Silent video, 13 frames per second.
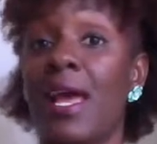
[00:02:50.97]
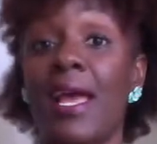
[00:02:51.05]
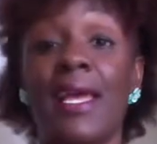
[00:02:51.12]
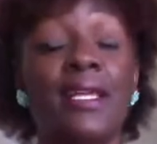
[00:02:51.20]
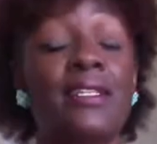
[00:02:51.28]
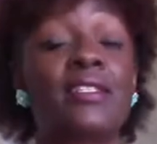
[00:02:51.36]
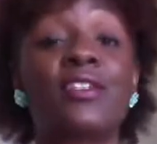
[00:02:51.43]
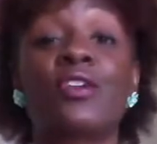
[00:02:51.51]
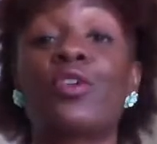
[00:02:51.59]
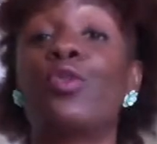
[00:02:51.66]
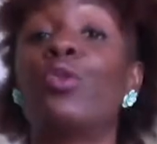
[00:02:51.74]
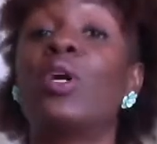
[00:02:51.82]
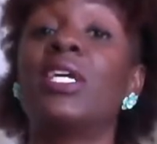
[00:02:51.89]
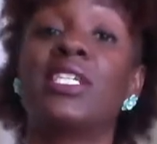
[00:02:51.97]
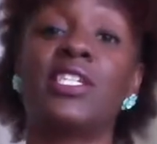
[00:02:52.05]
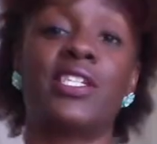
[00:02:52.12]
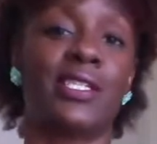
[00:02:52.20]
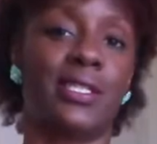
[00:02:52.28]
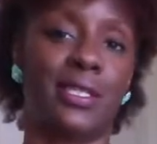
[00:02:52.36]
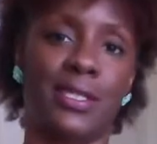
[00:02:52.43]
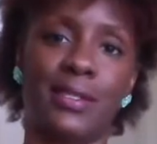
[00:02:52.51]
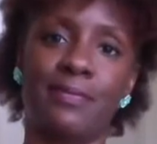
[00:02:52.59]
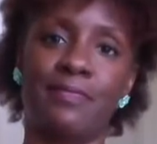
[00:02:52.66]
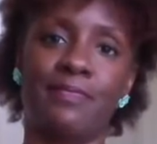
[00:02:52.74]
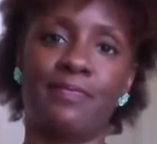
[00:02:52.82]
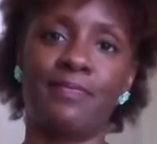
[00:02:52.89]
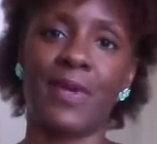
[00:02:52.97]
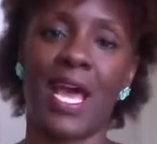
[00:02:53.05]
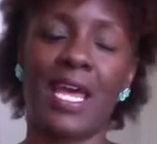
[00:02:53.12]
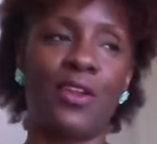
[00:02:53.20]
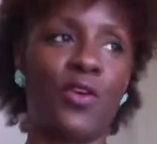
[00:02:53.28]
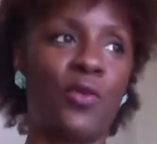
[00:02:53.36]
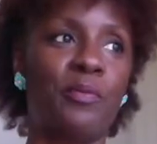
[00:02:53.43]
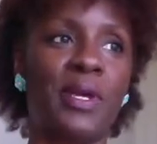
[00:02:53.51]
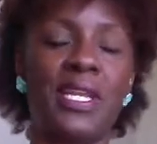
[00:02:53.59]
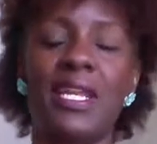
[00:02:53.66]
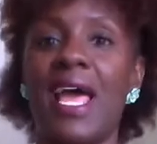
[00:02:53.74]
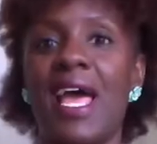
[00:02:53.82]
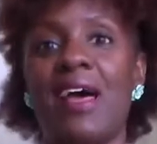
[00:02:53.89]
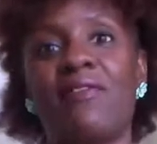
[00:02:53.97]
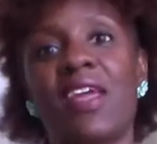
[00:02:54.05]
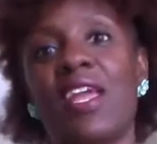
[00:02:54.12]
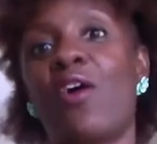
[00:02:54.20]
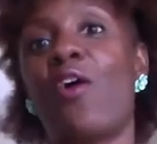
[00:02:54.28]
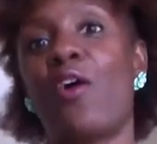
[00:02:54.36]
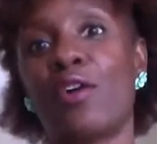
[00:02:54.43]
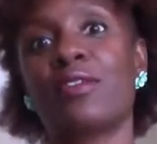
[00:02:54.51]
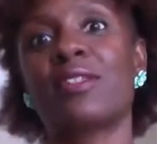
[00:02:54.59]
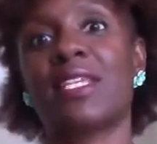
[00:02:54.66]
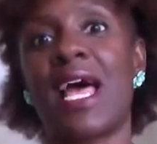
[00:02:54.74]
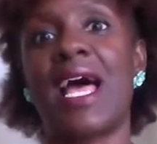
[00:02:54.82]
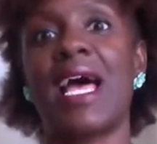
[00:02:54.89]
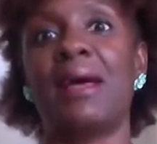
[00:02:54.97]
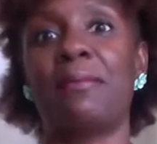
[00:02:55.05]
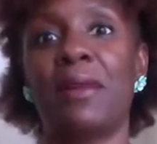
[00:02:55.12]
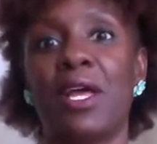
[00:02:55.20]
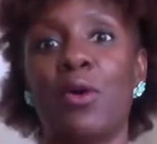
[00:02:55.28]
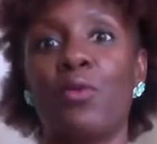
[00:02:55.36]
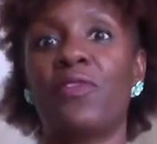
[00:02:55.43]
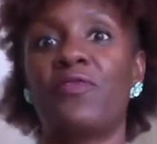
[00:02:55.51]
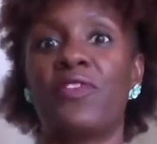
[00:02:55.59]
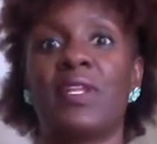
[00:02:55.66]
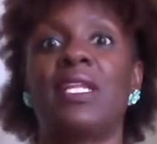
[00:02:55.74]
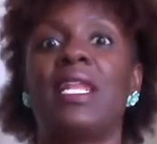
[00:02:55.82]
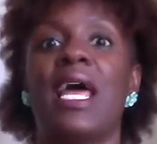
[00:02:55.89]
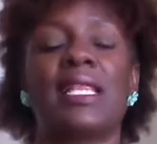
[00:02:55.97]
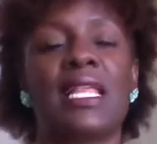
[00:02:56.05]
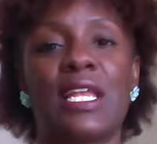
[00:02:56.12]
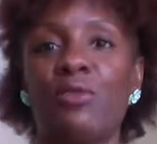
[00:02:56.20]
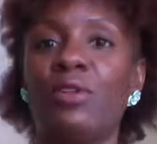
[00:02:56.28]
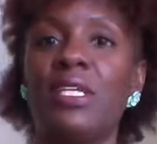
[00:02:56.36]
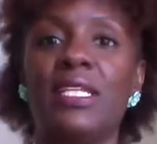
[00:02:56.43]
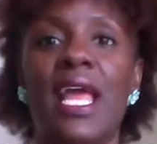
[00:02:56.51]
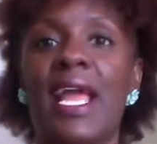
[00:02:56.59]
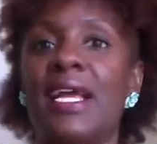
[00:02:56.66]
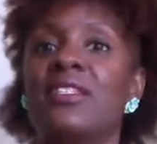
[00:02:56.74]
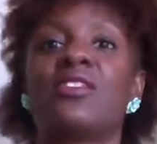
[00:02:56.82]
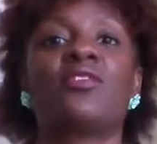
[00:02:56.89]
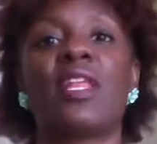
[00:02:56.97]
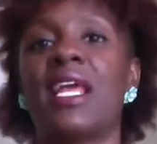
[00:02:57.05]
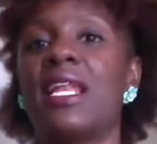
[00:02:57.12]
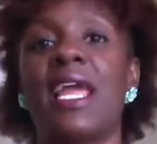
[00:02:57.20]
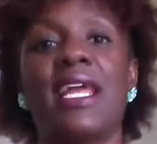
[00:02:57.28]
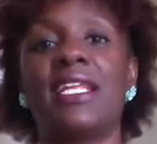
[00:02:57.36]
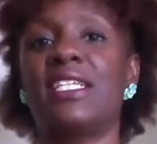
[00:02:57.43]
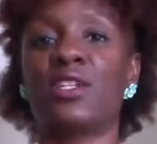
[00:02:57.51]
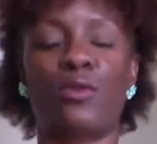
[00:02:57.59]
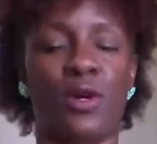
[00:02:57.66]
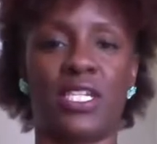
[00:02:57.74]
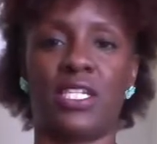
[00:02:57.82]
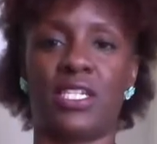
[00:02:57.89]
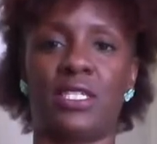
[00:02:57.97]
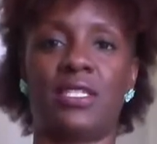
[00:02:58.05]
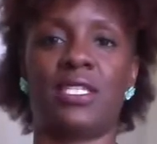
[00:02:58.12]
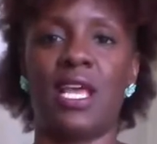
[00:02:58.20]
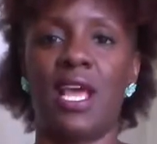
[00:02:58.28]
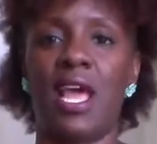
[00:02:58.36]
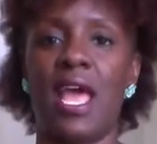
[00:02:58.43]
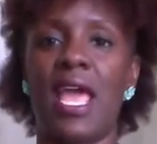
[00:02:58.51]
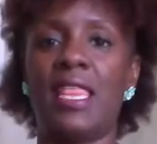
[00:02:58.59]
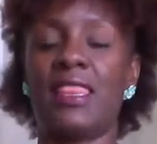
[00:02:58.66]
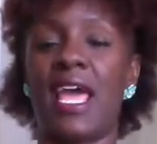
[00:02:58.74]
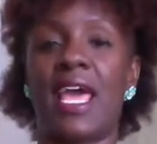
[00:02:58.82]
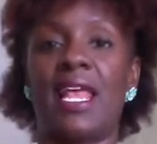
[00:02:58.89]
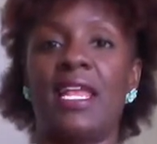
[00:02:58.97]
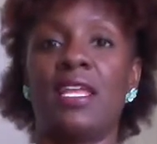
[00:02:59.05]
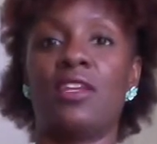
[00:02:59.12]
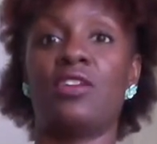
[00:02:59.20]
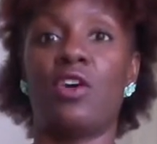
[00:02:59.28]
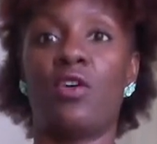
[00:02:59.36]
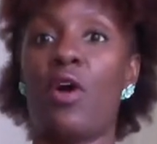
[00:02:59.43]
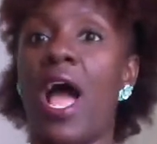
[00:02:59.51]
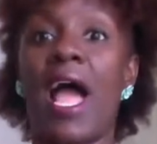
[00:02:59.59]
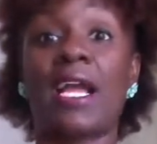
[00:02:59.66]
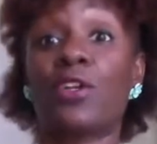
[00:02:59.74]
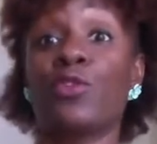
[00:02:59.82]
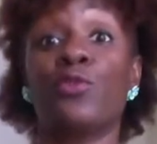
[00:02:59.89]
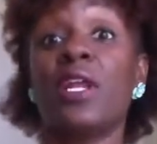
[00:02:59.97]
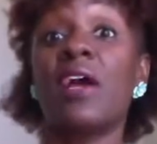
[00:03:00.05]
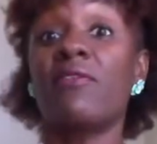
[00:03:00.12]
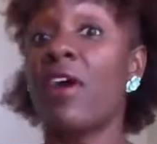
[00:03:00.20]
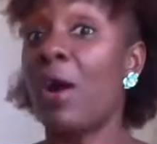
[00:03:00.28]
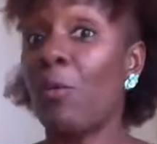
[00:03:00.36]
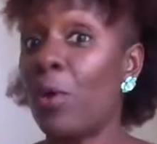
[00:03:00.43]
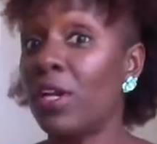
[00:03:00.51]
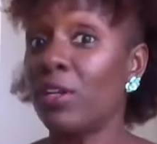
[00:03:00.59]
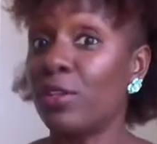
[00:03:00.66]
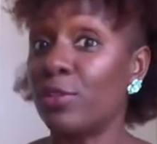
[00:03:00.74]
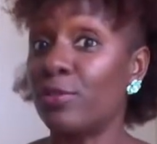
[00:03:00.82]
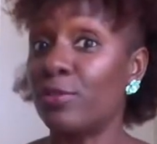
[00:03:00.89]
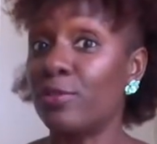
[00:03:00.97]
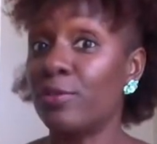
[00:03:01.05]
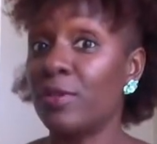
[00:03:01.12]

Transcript: answer questions. I know men have a hard time with feeling like they don't need to answer their ladies' questions, and that, you know, I can do whatever I want to do.